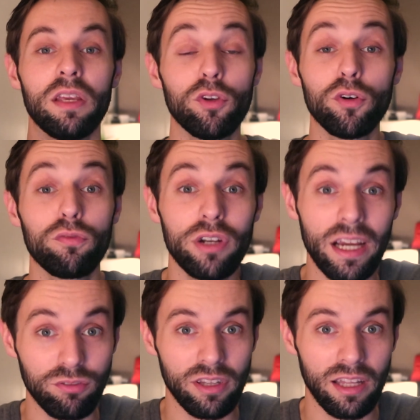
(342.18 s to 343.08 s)
if you're free
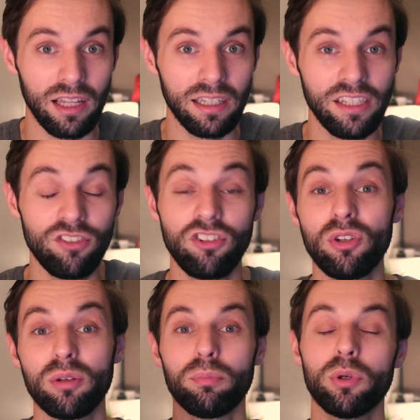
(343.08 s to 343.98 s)
after that at least, you
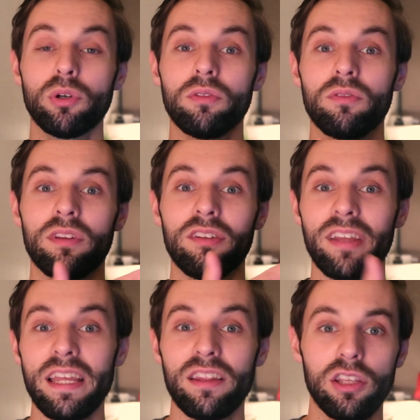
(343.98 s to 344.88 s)
can put the
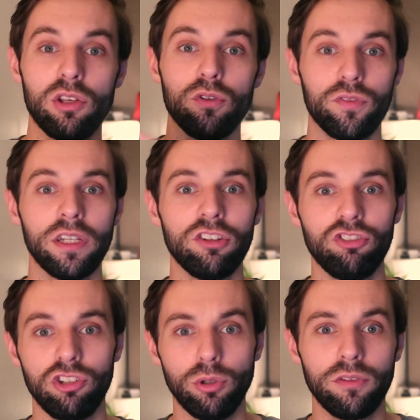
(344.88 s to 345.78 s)
date that you
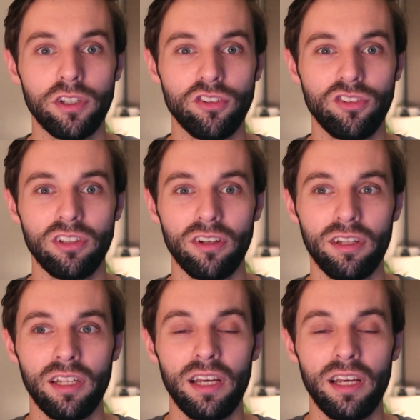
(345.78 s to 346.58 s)
finish university on.